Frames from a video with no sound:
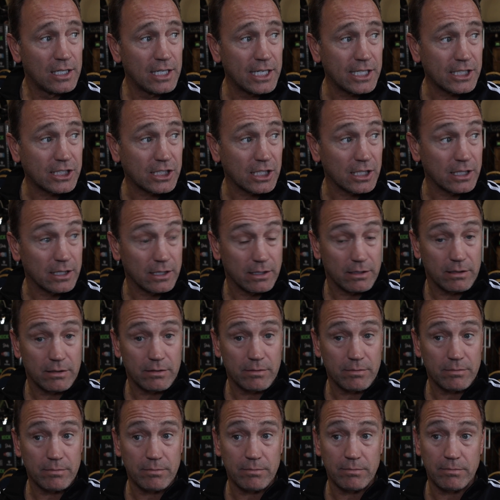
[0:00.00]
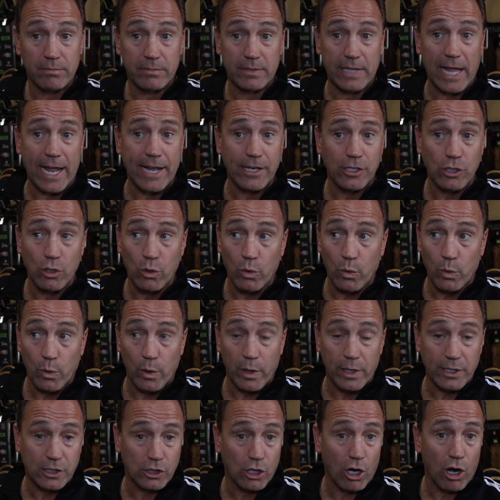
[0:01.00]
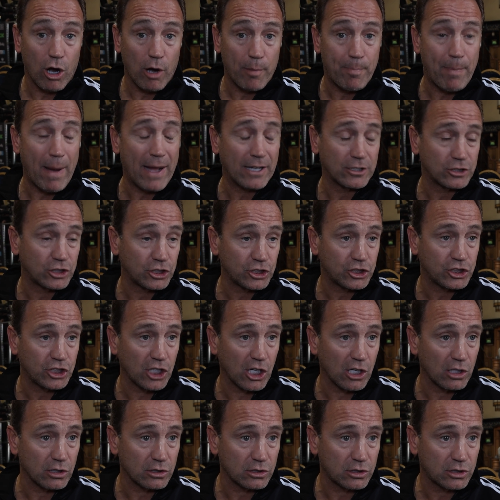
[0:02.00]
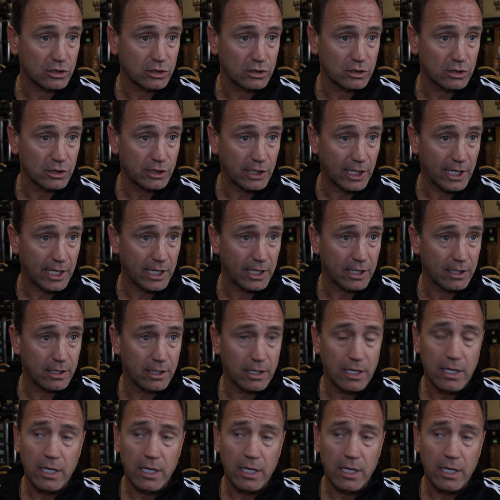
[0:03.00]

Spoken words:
Listen, Daniel has got a puncher's chance, yeah.